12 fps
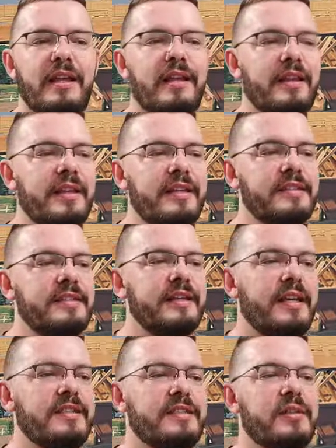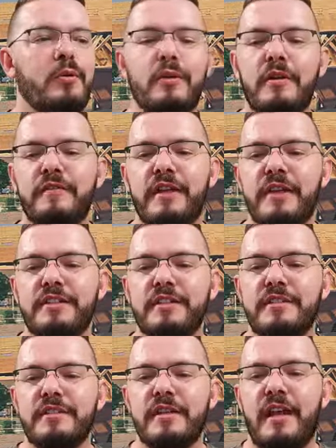This is the Hall of
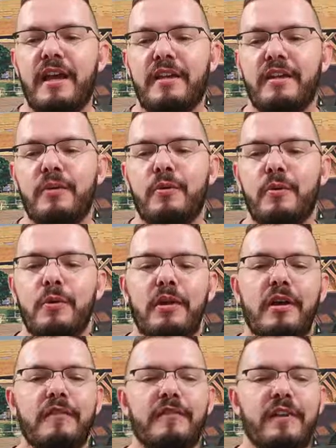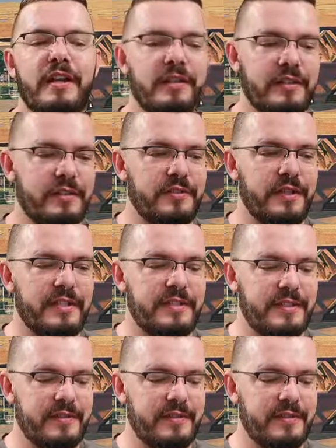Nations and the Hall of Industries.